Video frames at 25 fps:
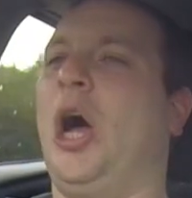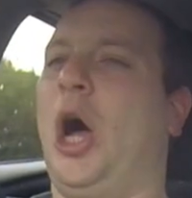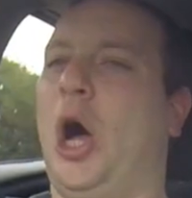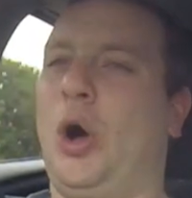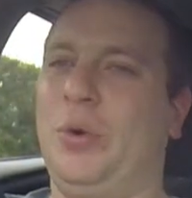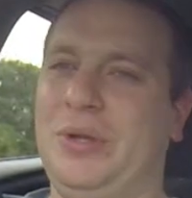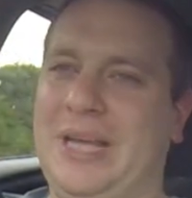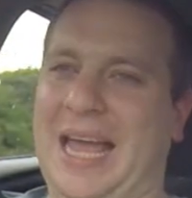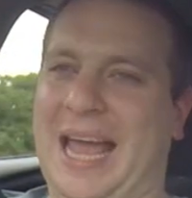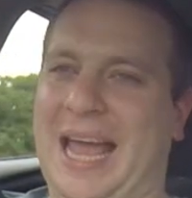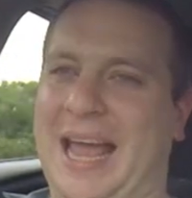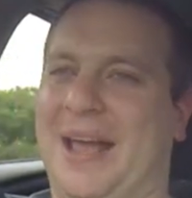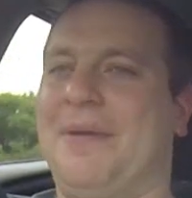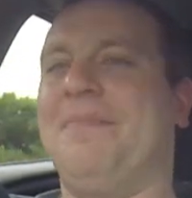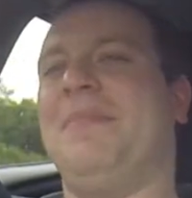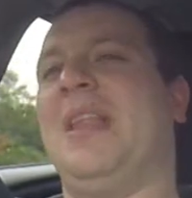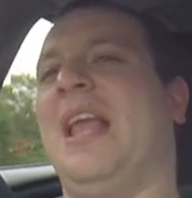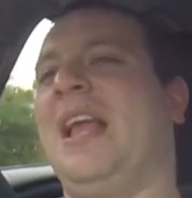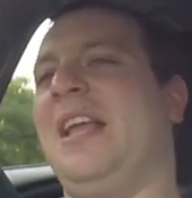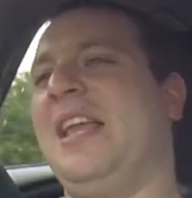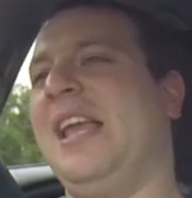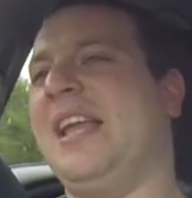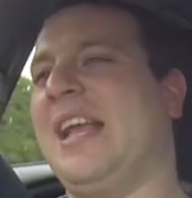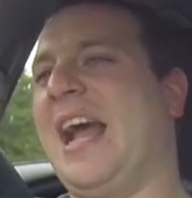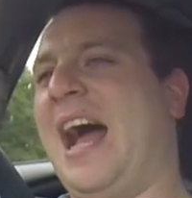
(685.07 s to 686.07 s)
Oh yeah,
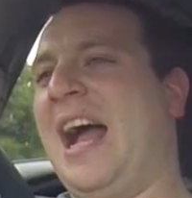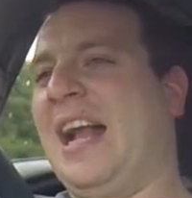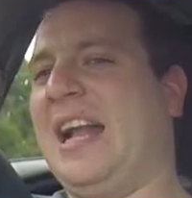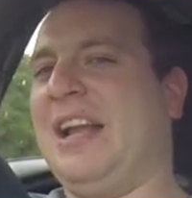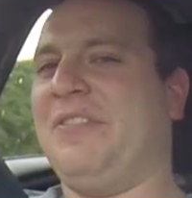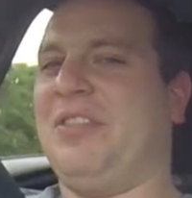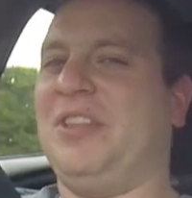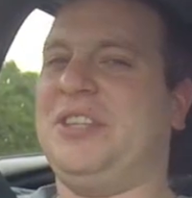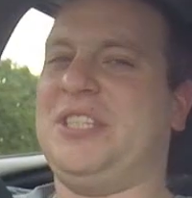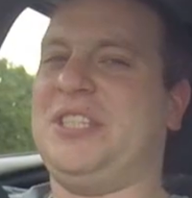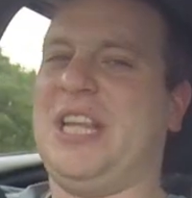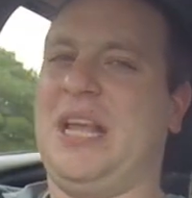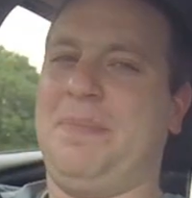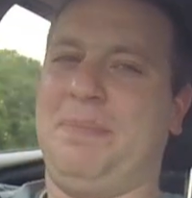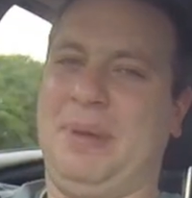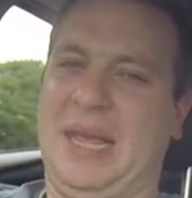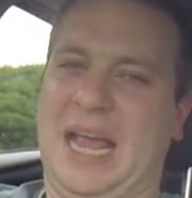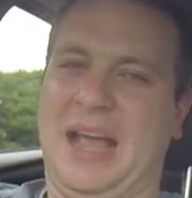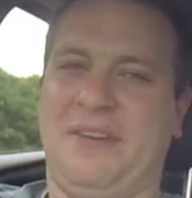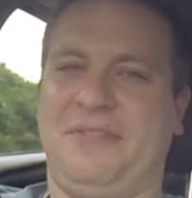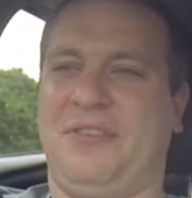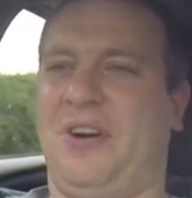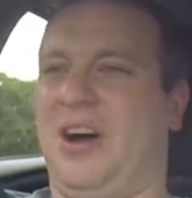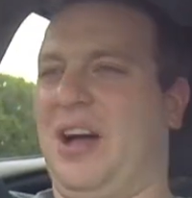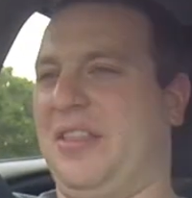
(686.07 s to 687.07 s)
you can't get the
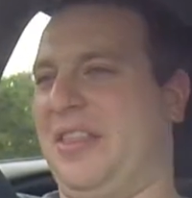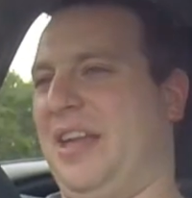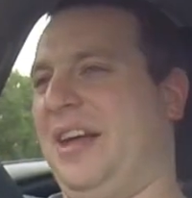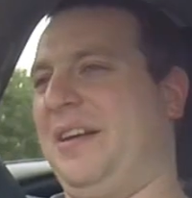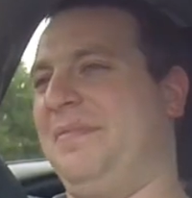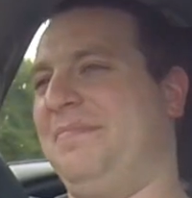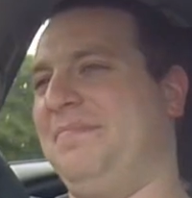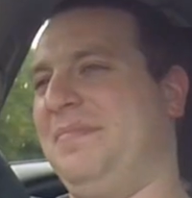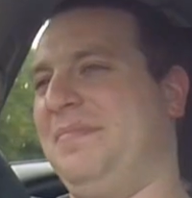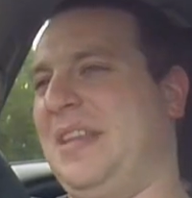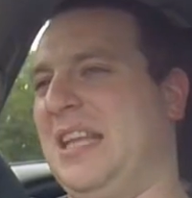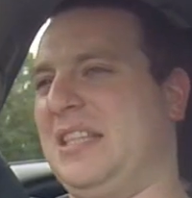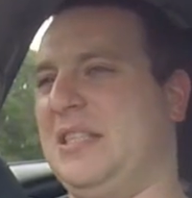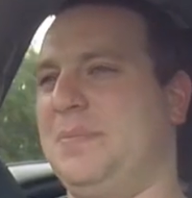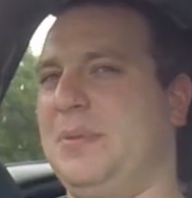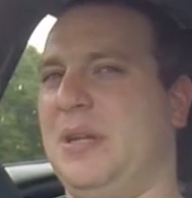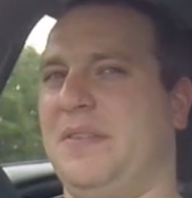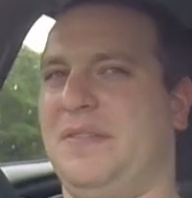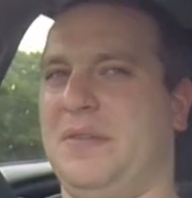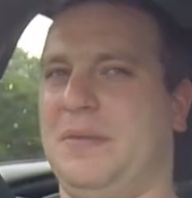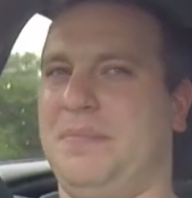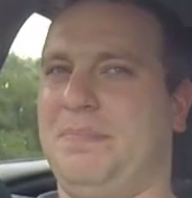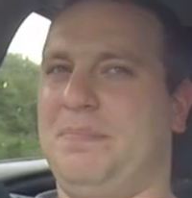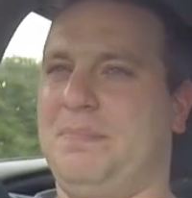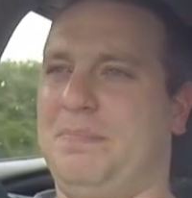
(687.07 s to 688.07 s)
DPF either. That's a bit
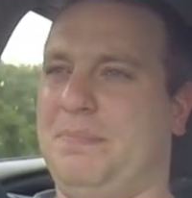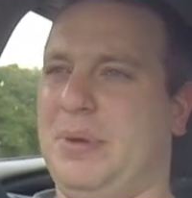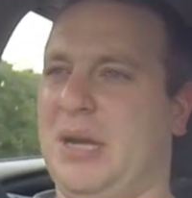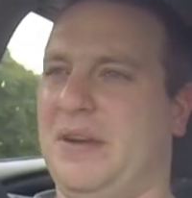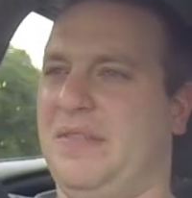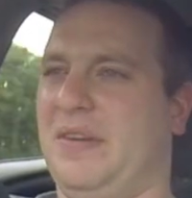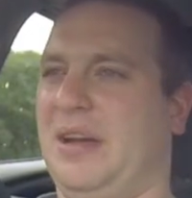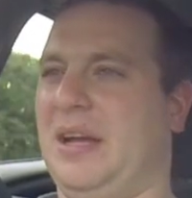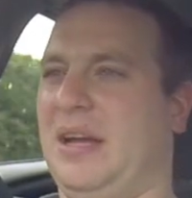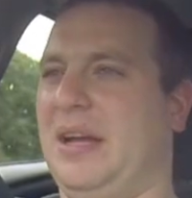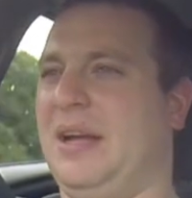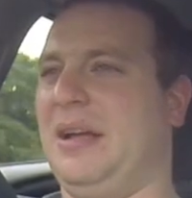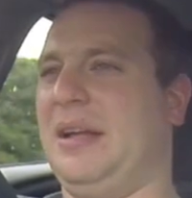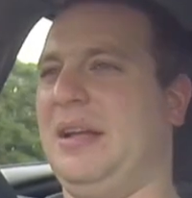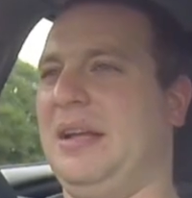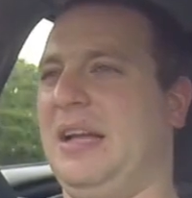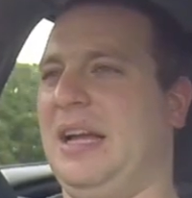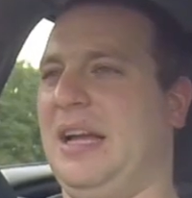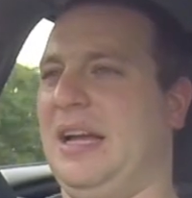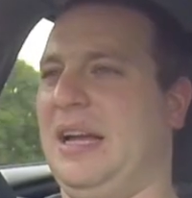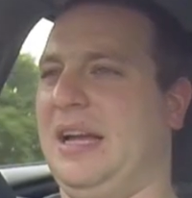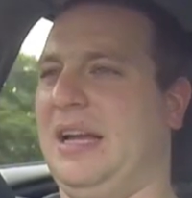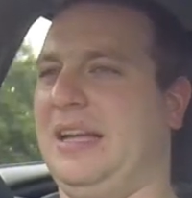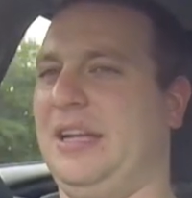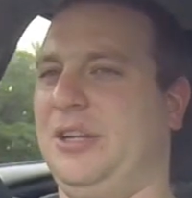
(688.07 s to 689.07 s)
of
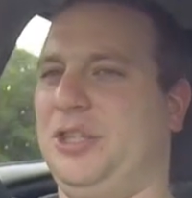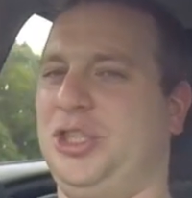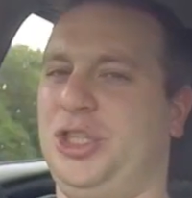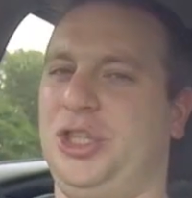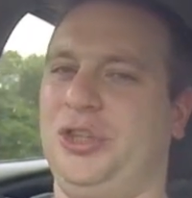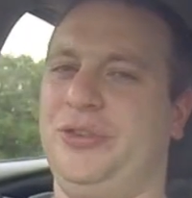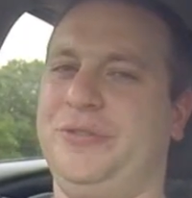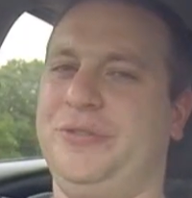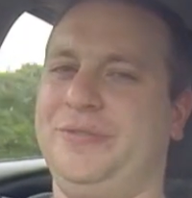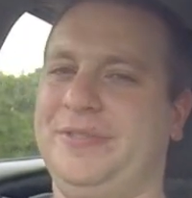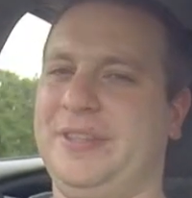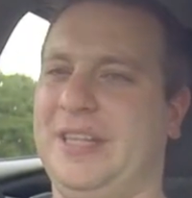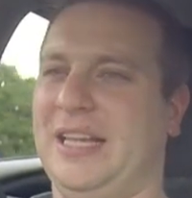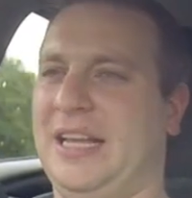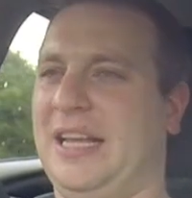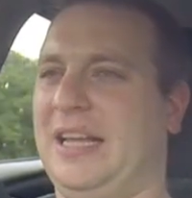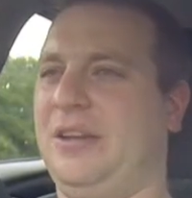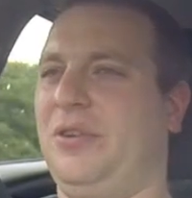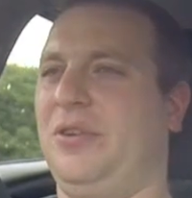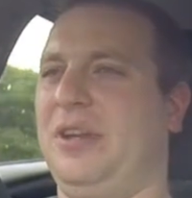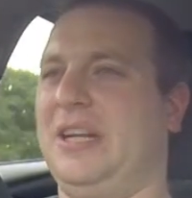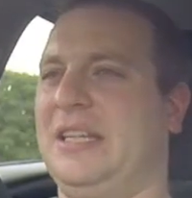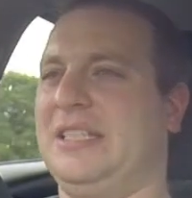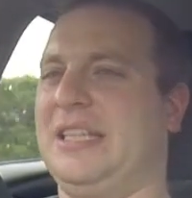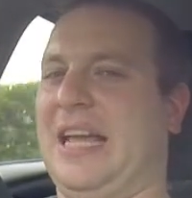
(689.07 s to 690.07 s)
a issue. They're
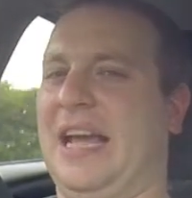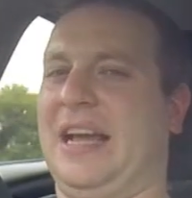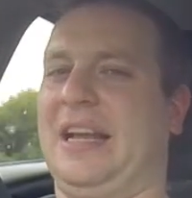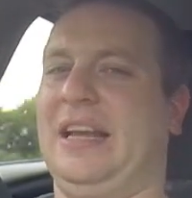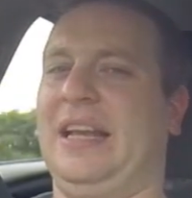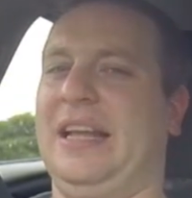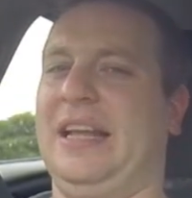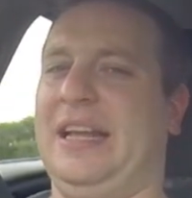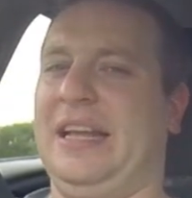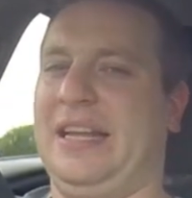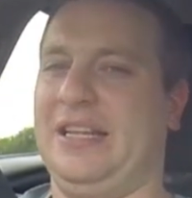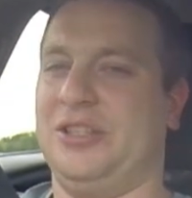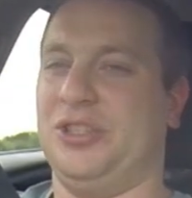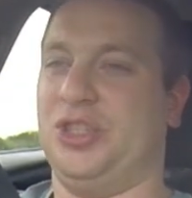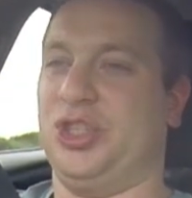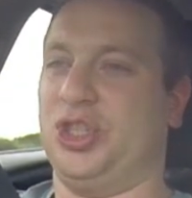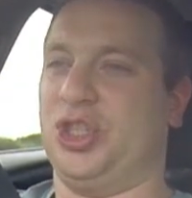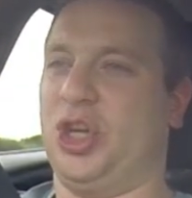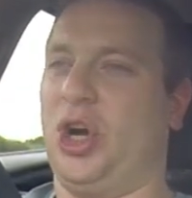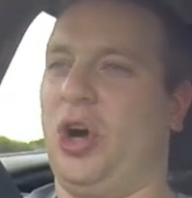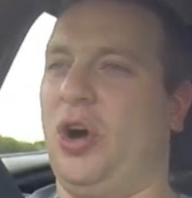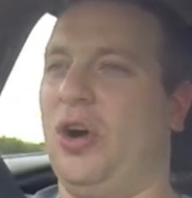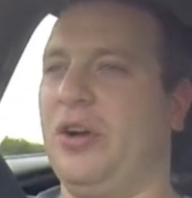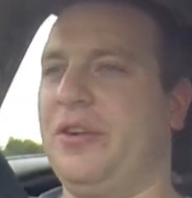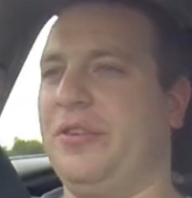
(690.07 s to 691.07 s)
not exactly in
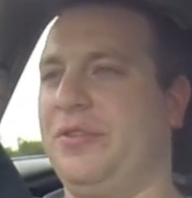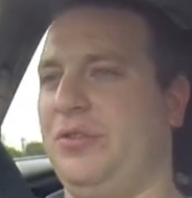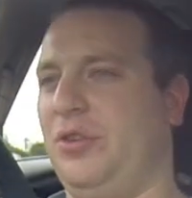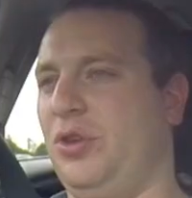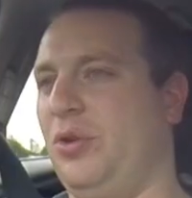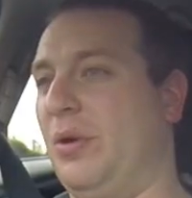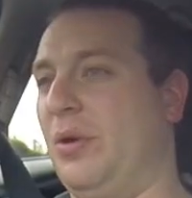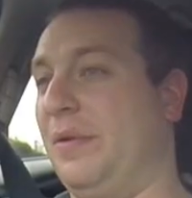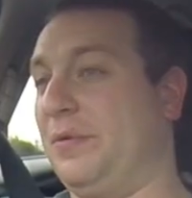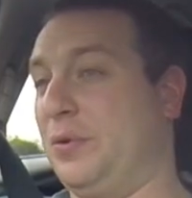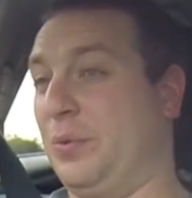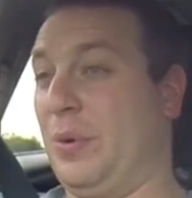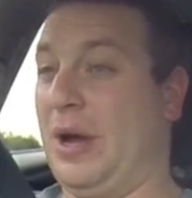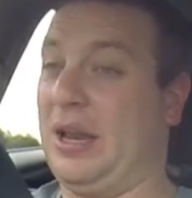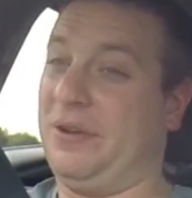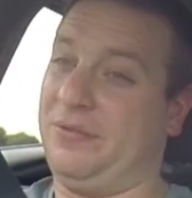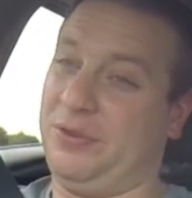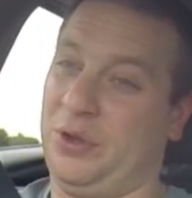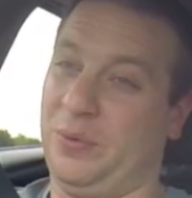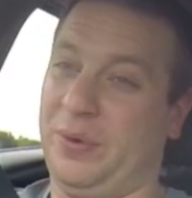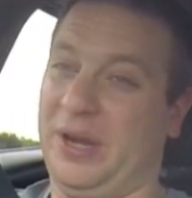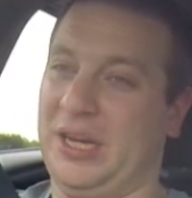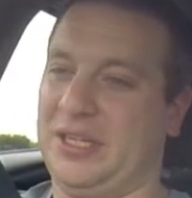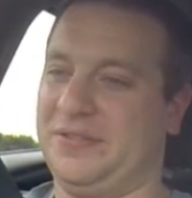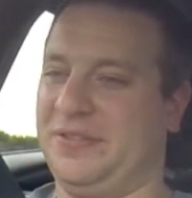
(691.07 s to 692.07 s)
stock. You have to wait a
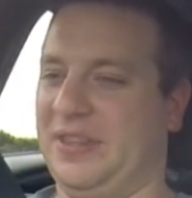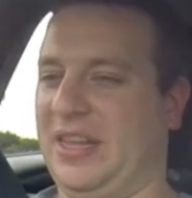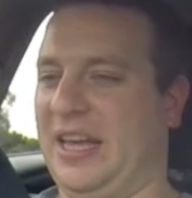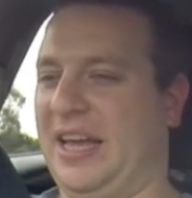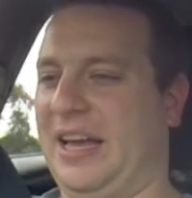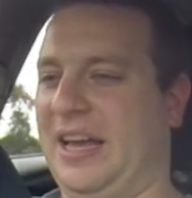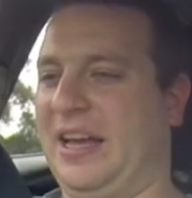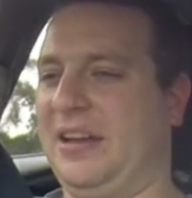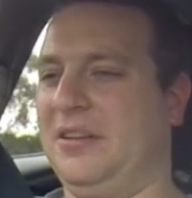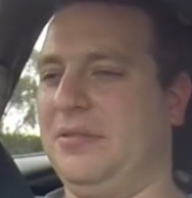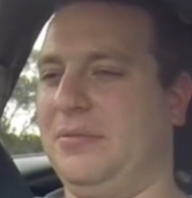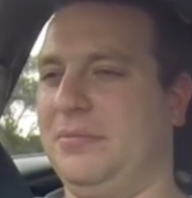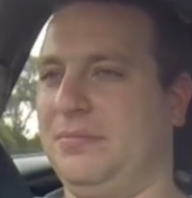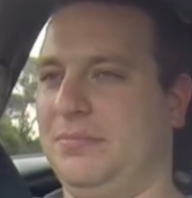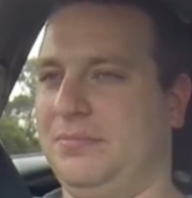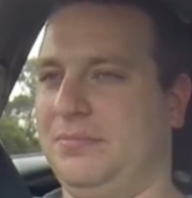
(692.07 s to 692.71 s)
few weeks for that.